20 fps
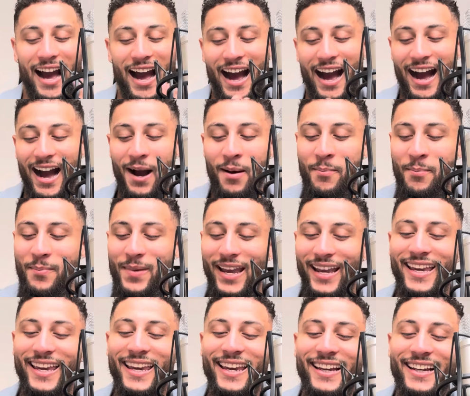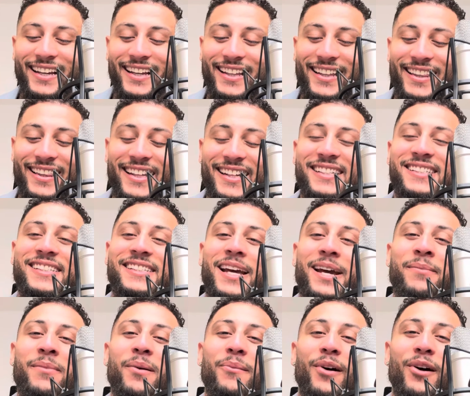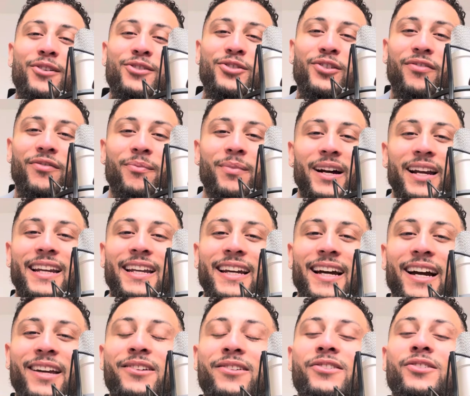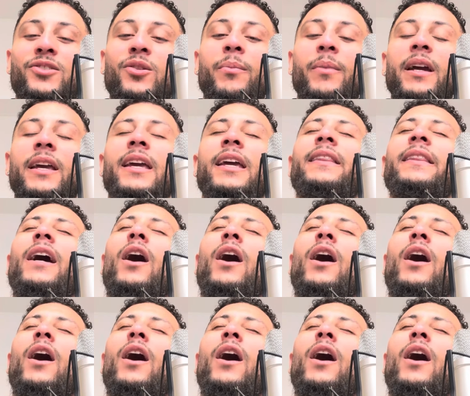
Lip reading: I'm making the same amount of money I used to make in the